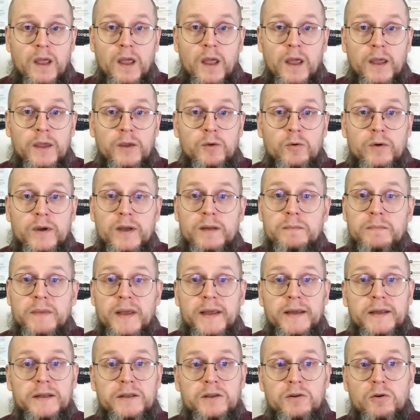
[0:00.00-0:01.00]
you can make
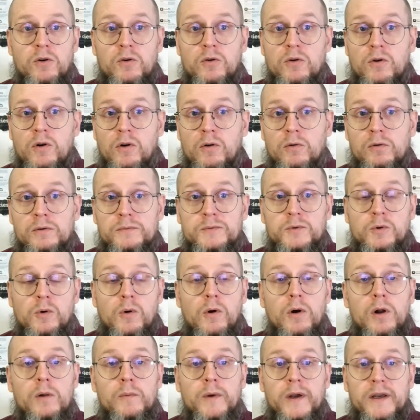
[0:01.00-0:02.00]
it your goal to
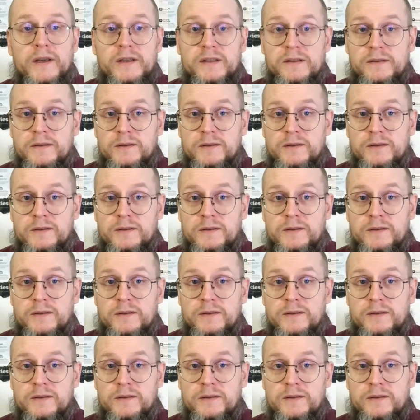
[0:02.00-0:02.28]
always